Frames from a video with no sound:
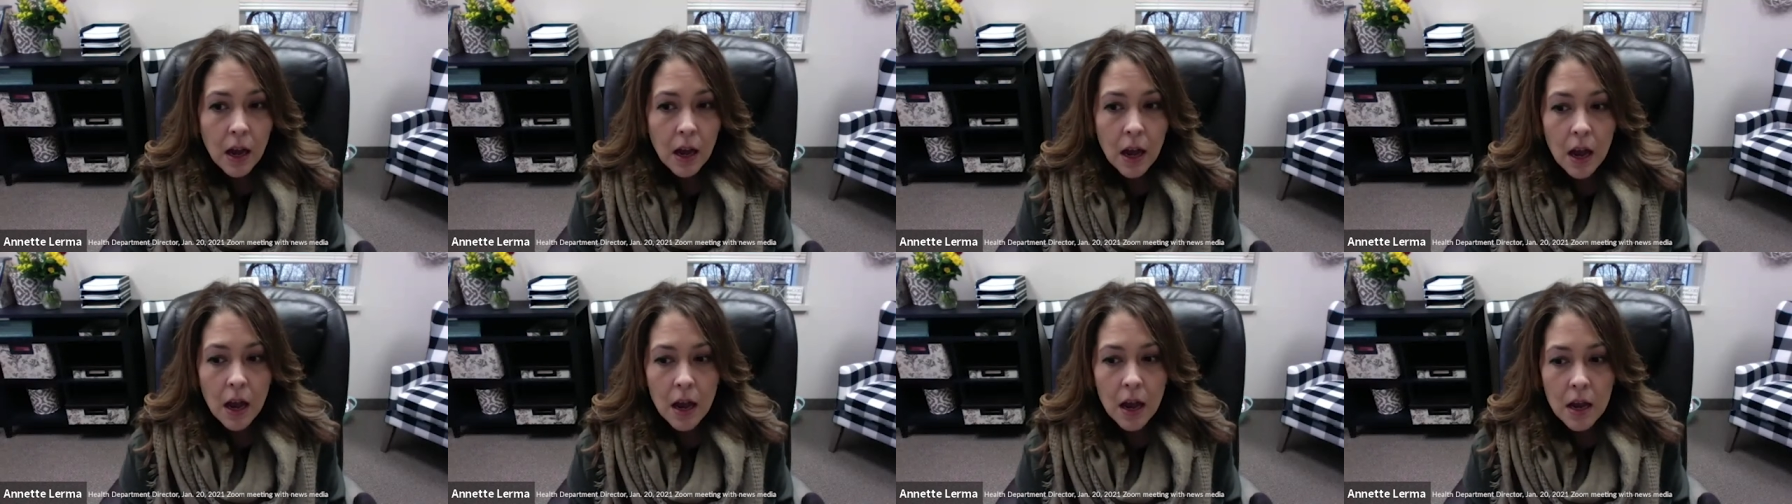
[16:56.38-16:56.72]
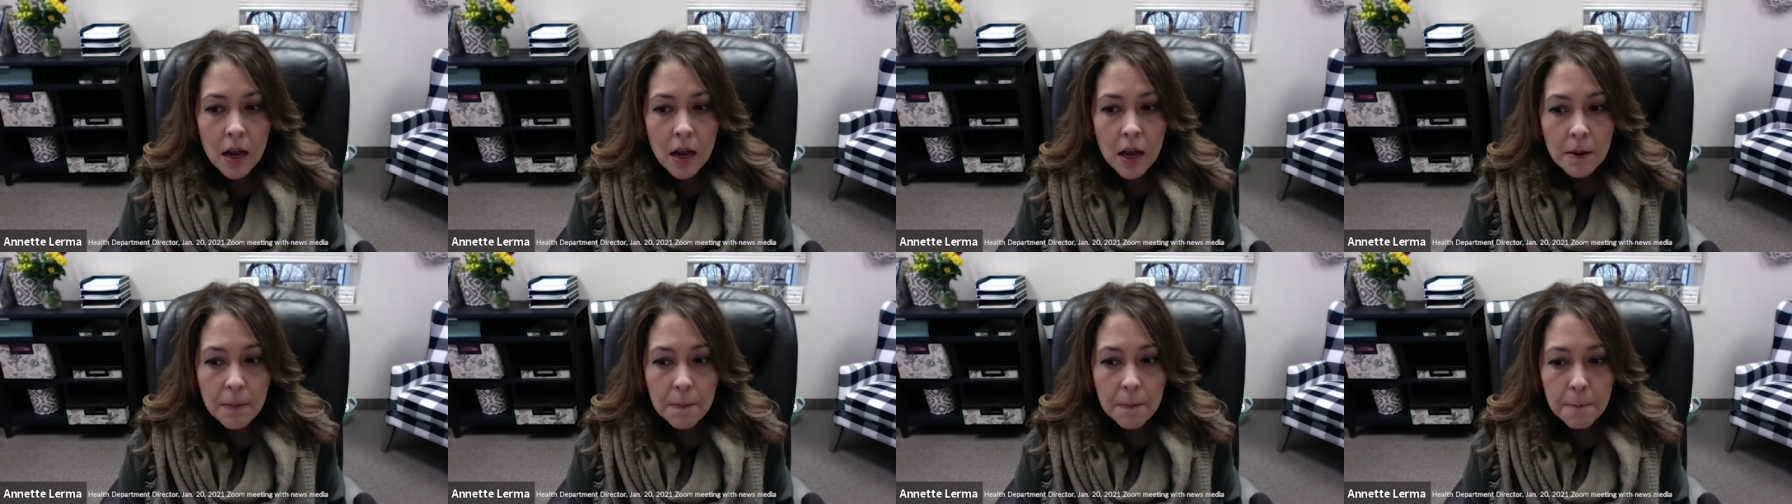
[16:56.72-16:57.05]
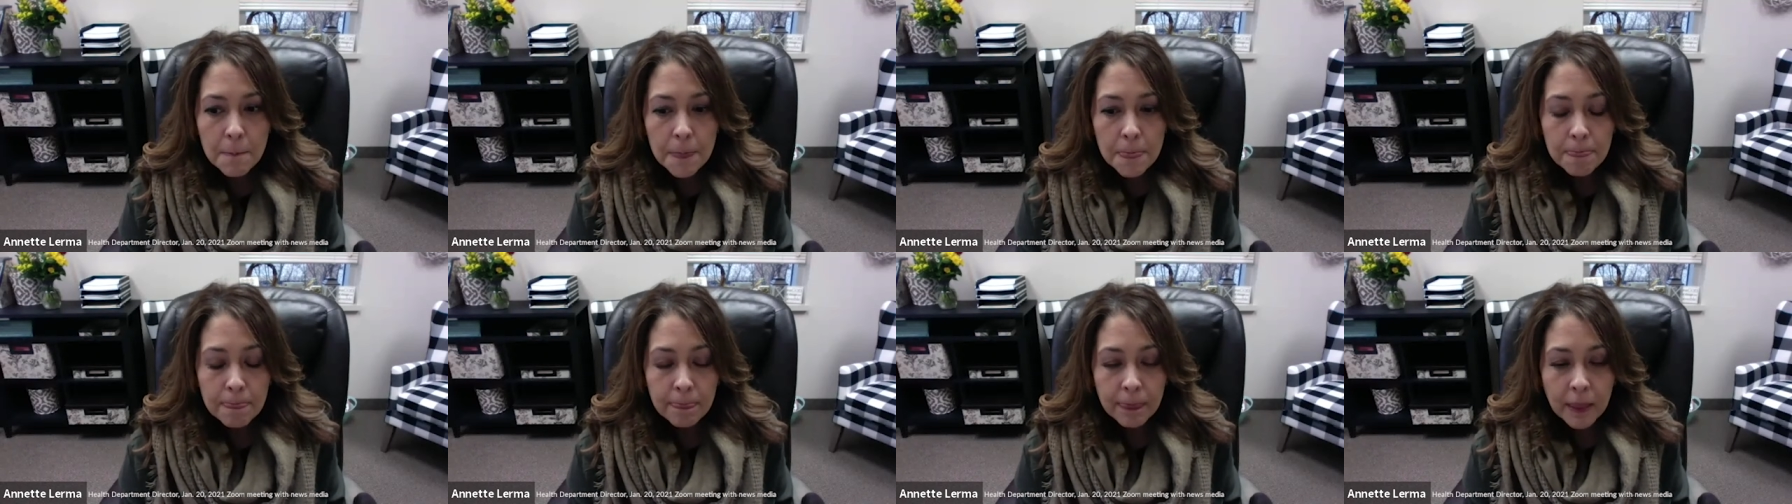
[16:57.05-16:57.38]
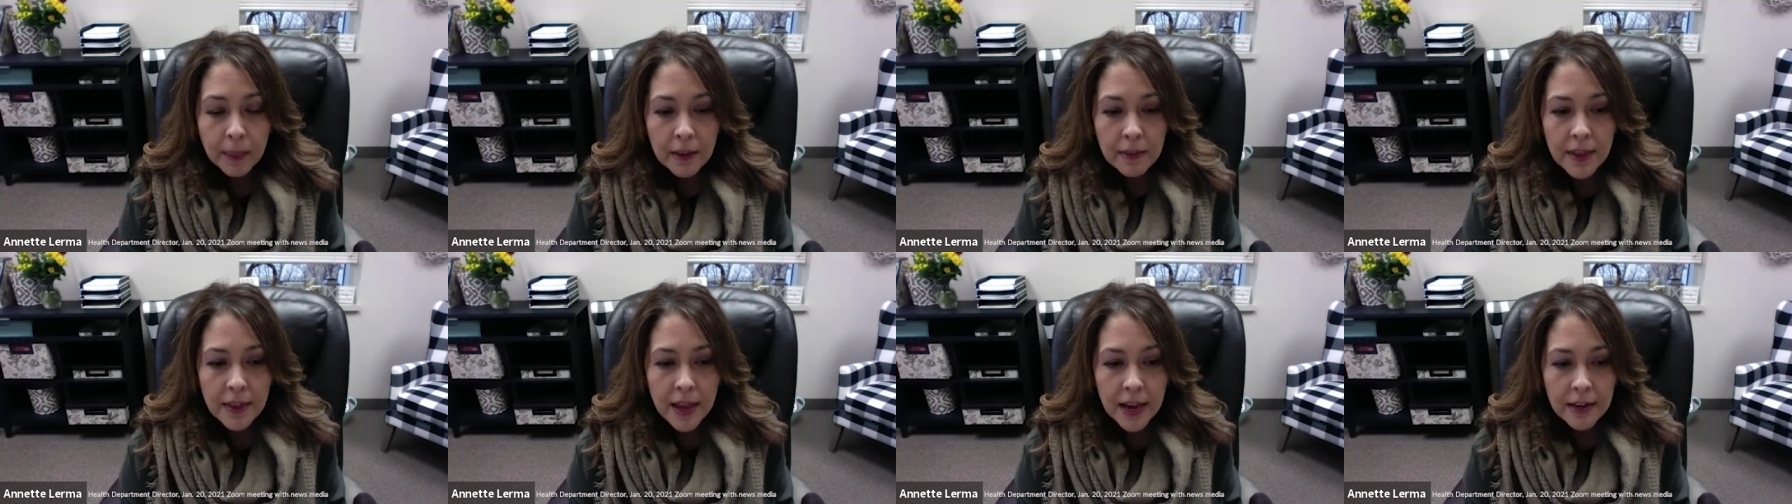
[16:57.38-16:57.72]
Um,
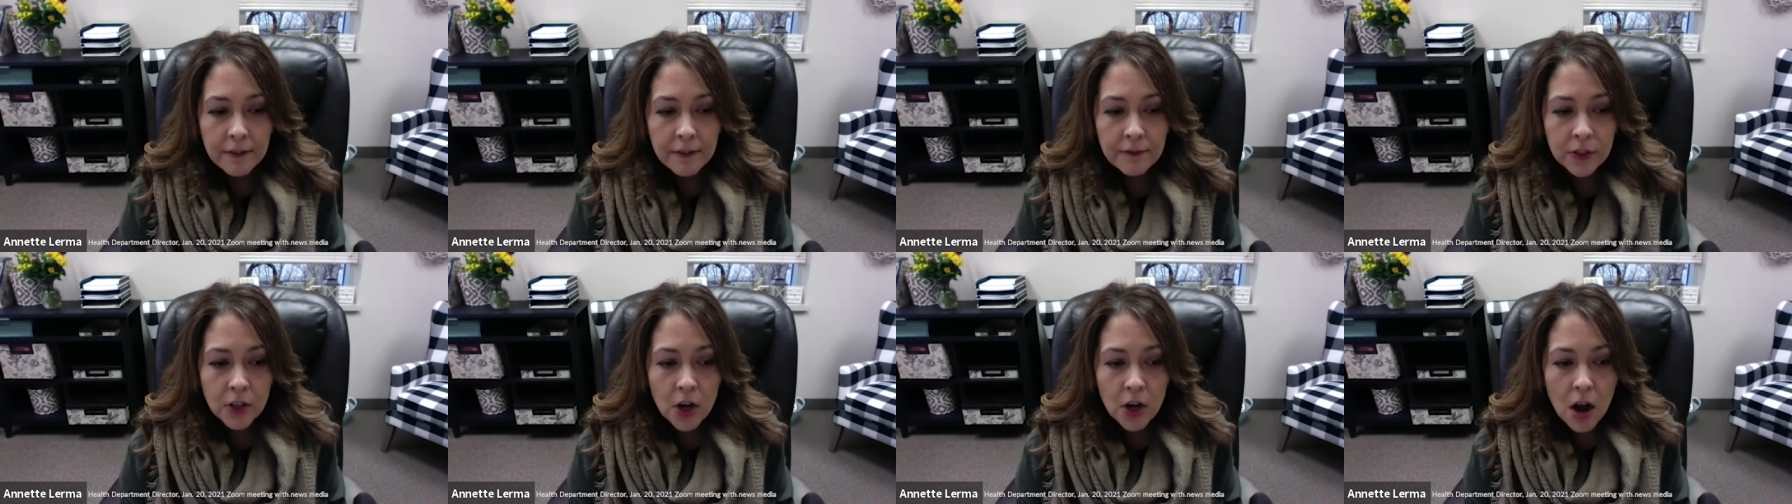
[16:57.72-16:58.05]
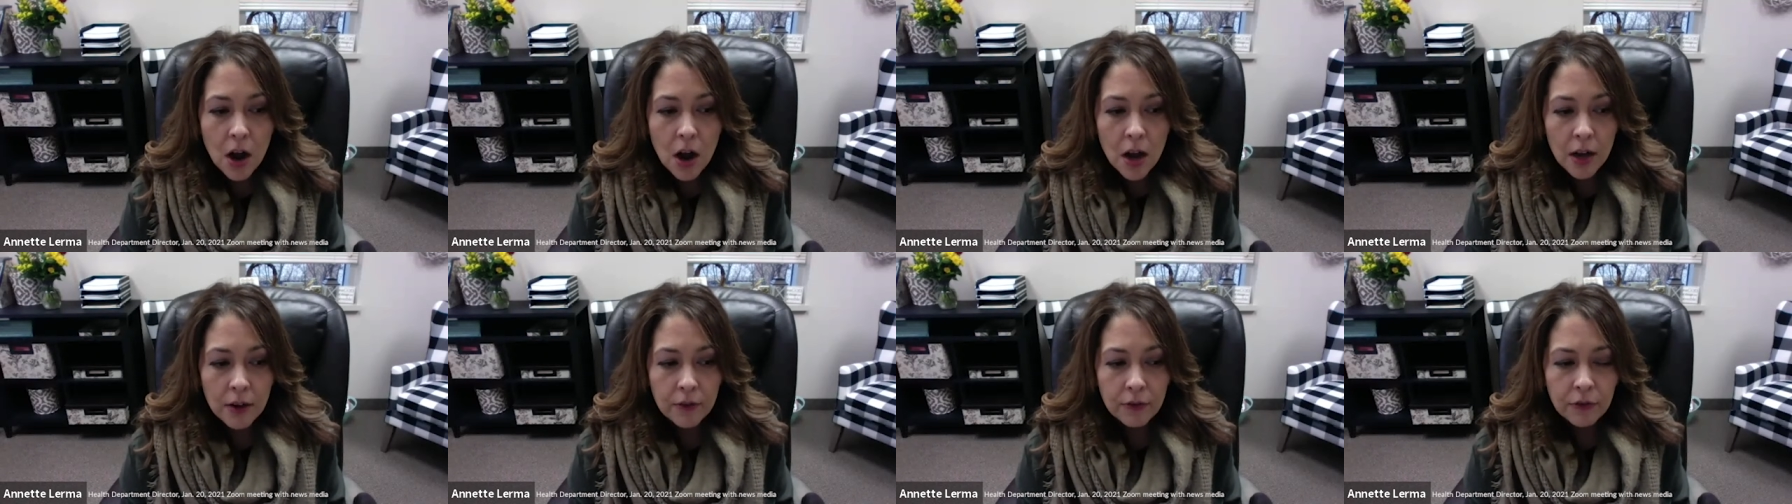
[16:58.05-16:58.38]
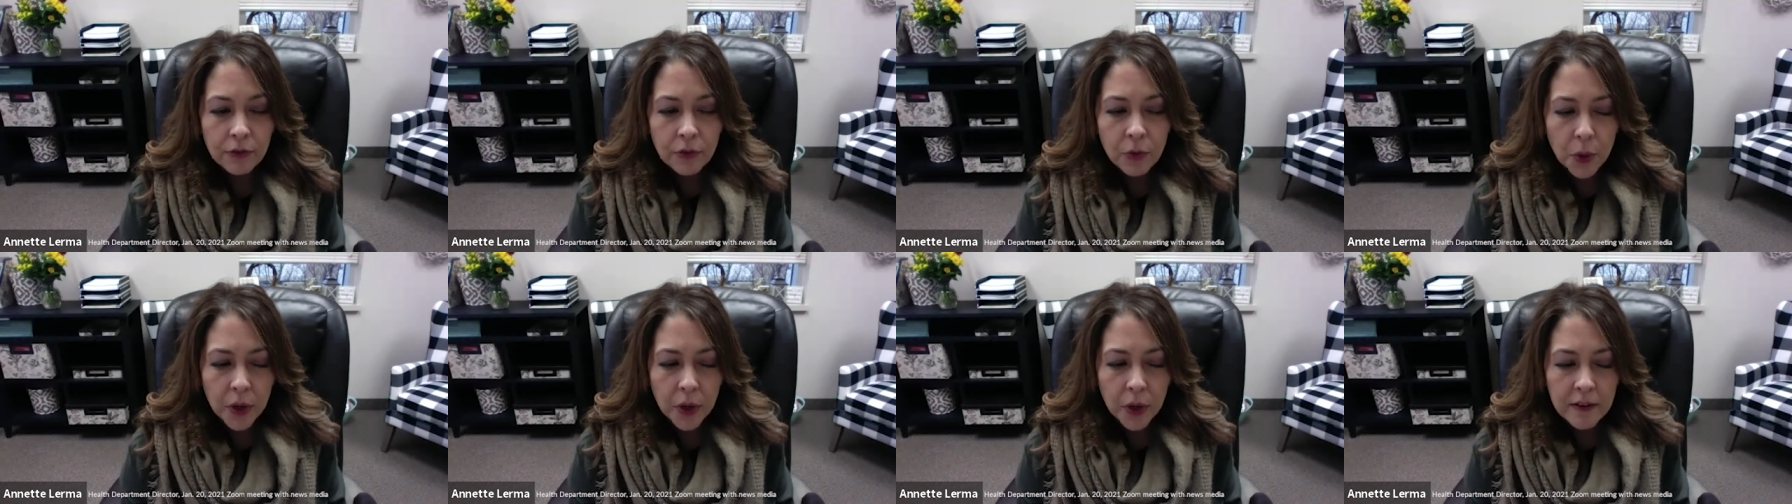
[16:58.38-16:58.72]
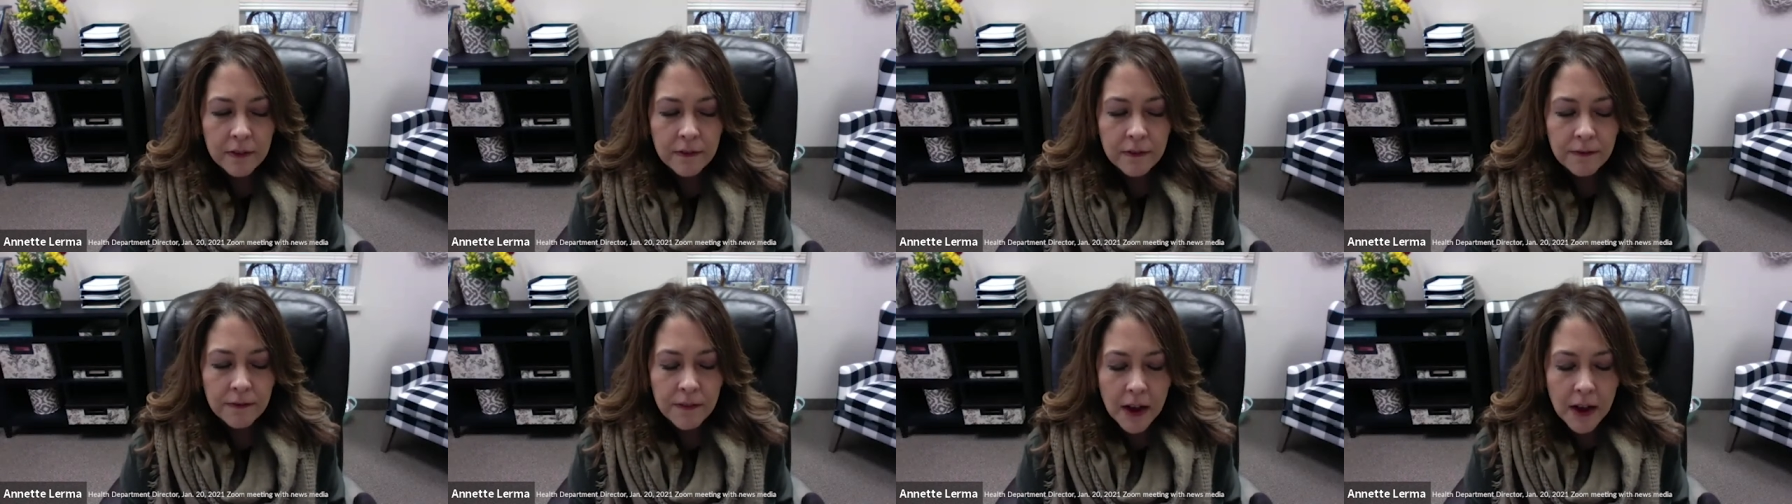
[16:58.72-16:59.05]
they've got
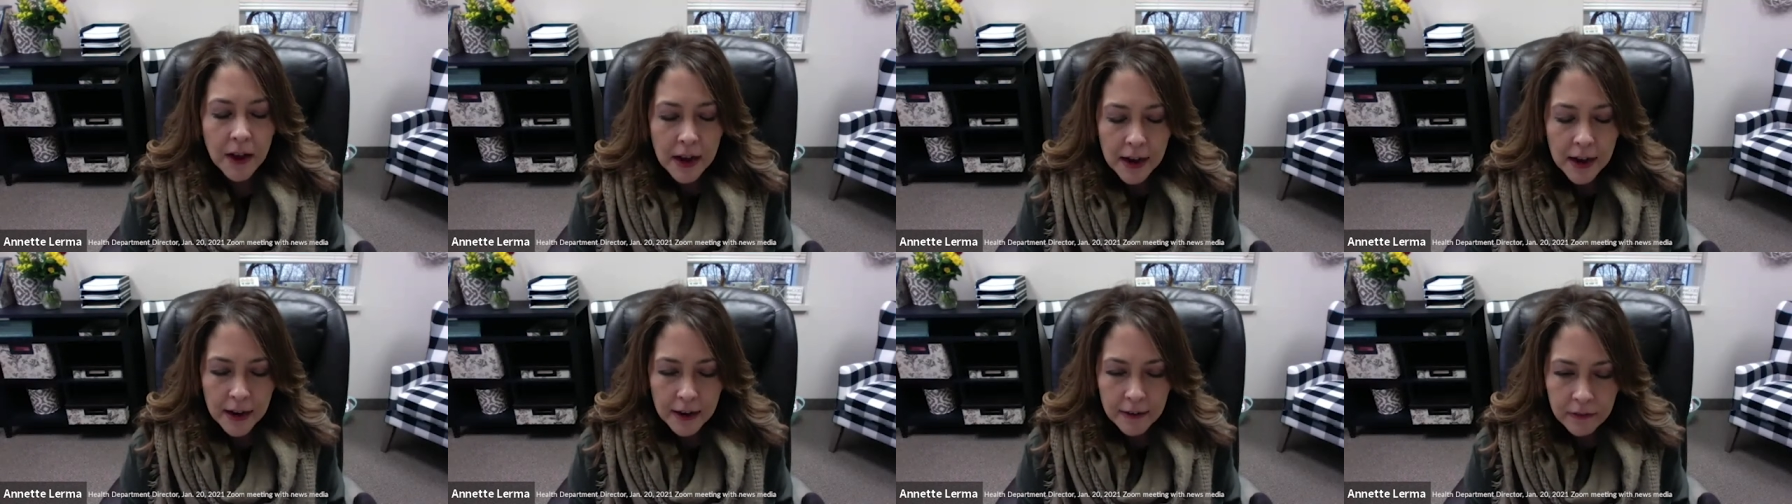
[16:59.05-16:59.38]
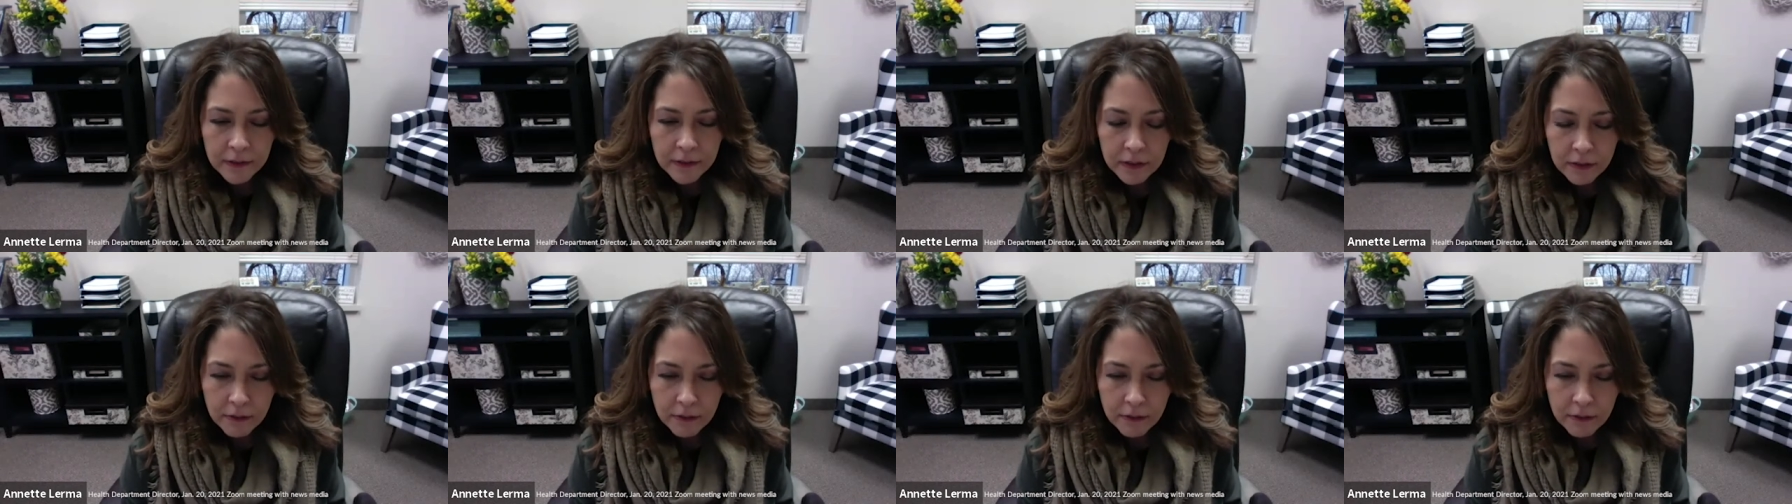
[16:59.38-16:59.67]
forty-five